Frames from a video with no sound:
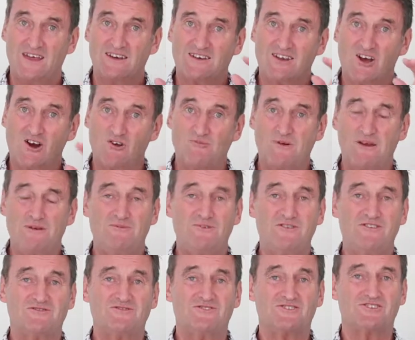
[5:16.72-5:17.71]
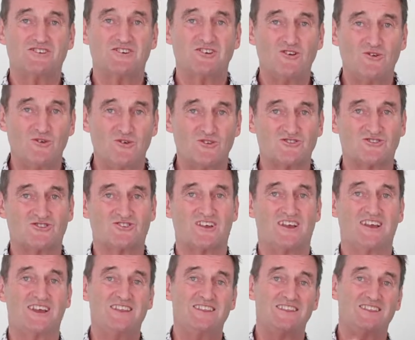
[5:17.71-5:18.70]
Tell people you've just launched
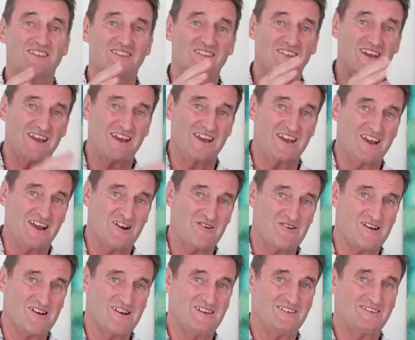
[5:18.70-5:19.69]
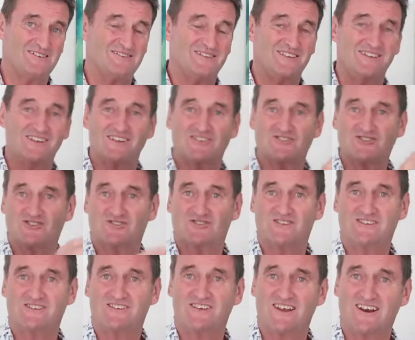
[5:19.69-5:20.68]
in their area,
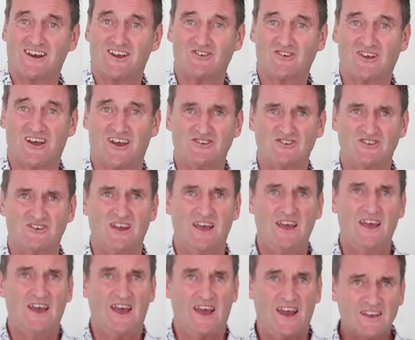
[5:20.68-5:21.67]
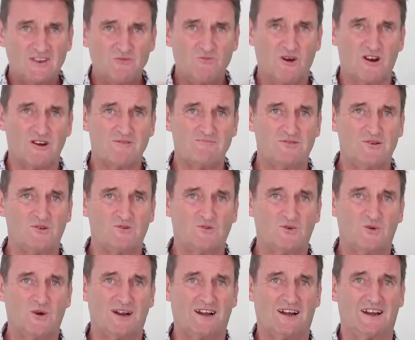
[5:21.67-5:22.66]
in their location, and you want to build
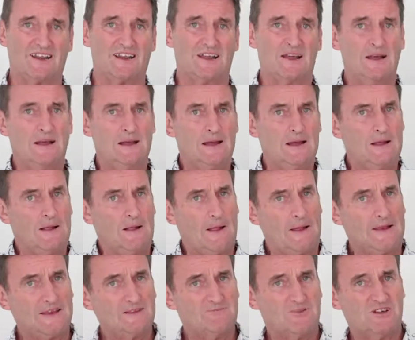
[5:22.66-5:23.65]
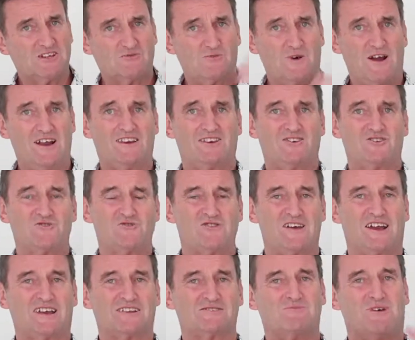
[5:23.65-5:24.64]
quickly. And the best way to do
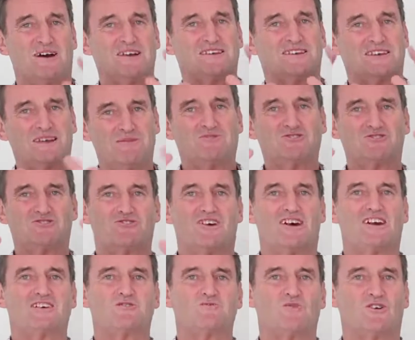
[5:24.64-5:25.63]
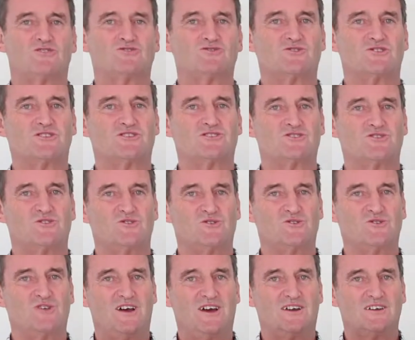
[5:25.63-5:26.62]
that is by demonstrating what you can
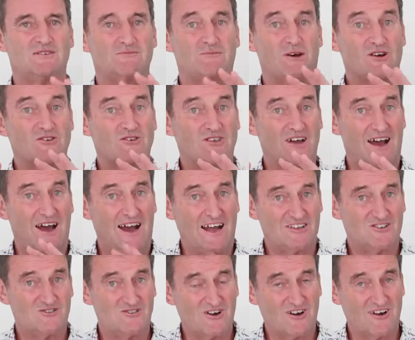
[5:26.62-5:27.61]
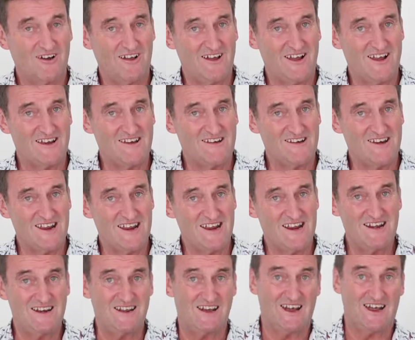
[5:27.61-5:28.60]
do to both answer a client
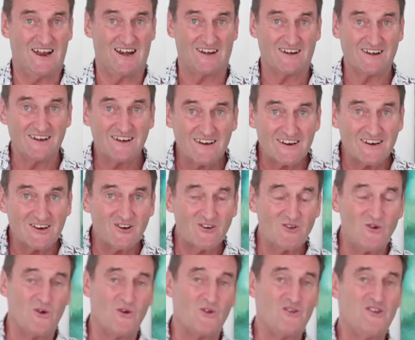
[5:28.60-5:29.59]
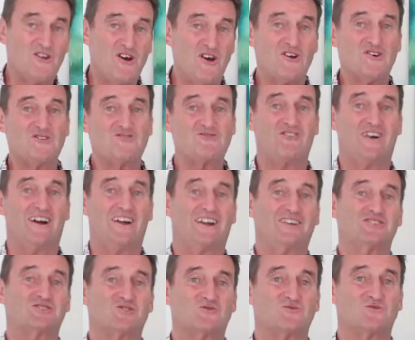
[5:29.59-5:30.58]
need at little or no
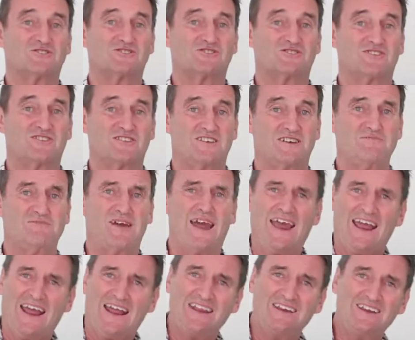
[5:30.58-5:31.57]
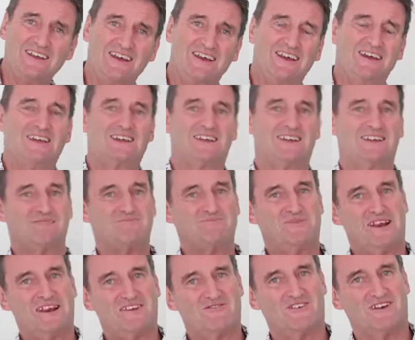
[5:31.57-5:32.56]
financial risk to them, and get the
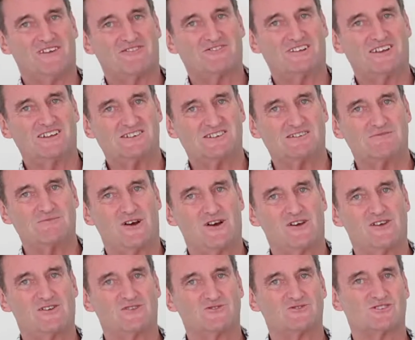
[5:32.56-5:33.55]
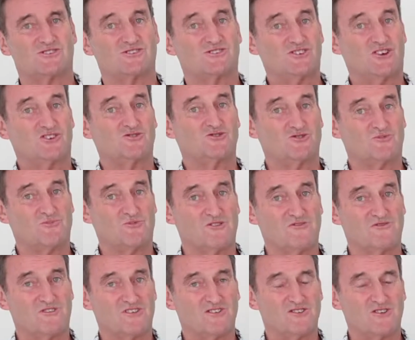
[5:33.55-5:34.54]
benefit of testimonials and social
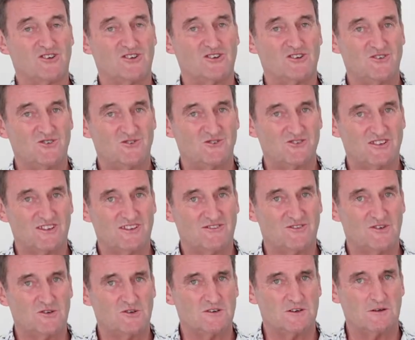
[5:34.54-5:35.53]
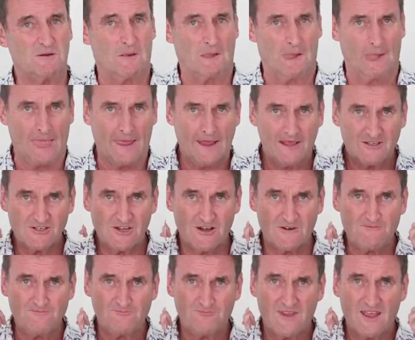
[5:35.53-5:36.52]
proof that you can use in the future.
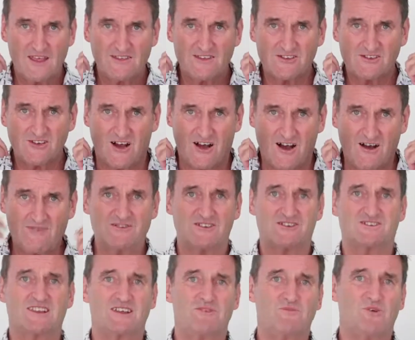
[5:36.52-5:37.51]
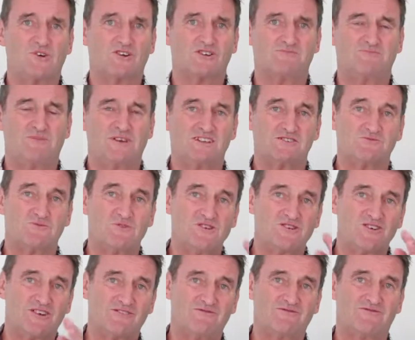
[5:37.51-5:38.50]
So this obviously works best when
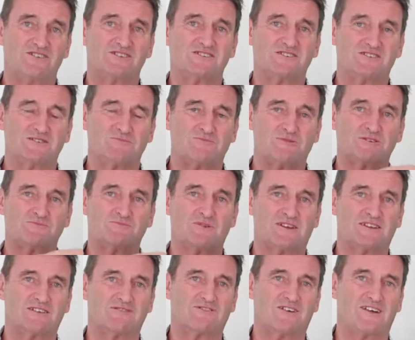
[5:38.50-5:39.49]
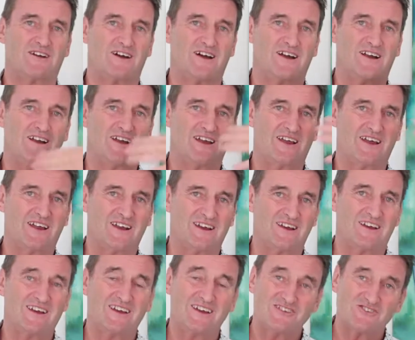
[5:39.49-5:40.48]
you can visit the prospective client
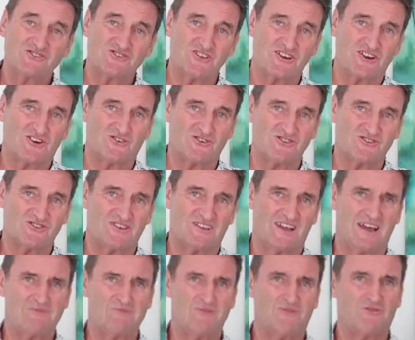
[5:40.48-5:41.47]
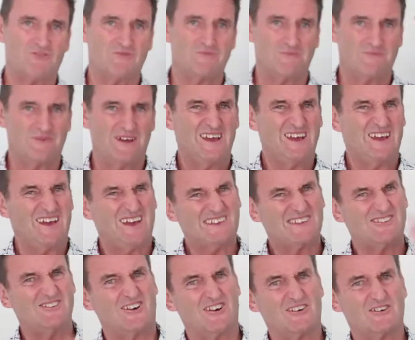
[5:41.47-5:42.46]
and sit across the table from them.
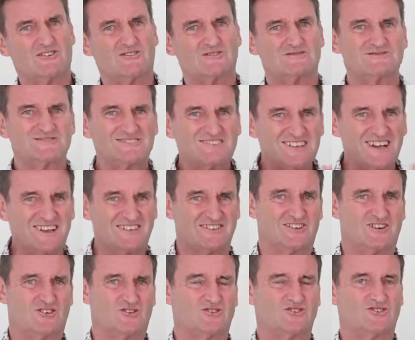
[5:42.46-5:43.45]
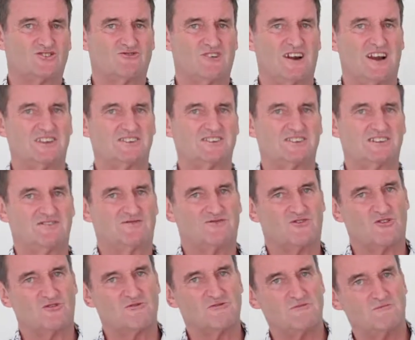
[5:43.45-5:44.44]
It's not such a good strategy
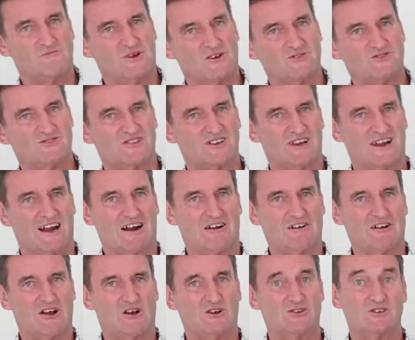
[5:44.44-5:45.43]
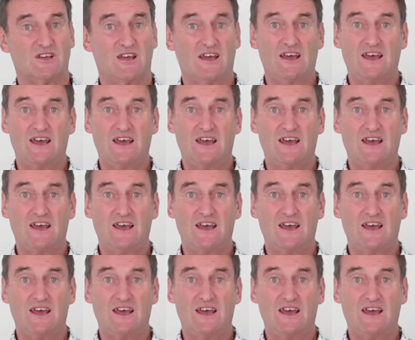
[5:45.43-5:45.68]
for remote scenarios.